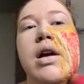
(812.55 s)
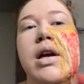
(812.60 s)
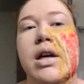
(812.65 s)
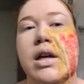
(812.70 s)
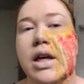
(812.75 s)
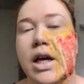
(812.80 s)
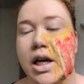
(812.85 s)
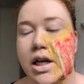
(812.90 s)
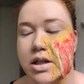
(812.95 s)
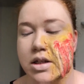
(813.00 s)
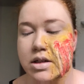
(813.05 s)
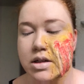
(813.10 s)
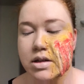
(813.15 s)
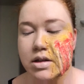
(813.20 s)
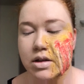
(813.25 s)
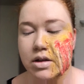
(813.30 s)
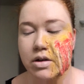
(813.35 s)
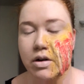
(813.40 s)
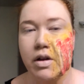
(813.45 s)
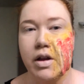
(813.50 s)
in
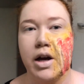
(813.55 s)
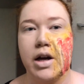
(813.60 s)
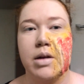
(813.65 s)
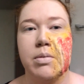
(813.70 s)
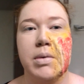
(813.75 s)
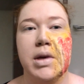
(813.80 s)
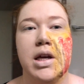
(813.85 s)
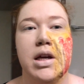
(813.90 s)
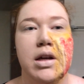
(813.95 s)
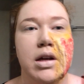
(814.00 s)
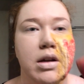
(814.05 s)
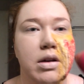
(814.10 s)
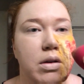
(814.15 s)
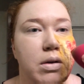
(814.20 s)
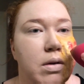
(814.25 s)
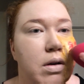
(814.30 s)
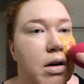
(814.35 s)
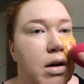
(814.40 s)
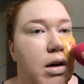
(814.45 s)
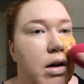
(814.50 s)
case you're like me
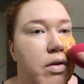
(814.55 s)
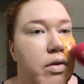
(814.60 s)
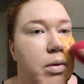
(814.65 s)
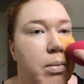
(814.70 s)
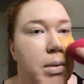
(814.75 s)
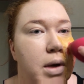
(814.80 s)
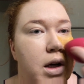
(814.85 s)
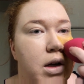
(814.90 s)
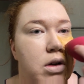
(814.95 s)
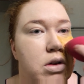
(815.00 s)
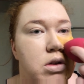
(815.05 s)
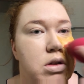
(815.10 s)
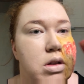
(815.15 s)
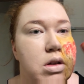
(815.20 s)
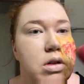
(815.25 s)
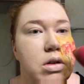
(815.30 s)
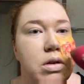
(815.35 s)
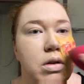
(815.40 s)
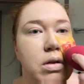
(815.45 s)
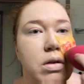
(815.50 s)
and you can't ever manage
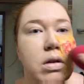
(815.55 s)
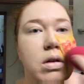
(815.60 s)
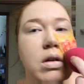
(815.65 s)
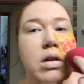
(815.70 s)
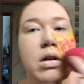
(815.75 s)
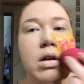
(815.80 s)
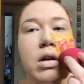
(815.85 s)
to do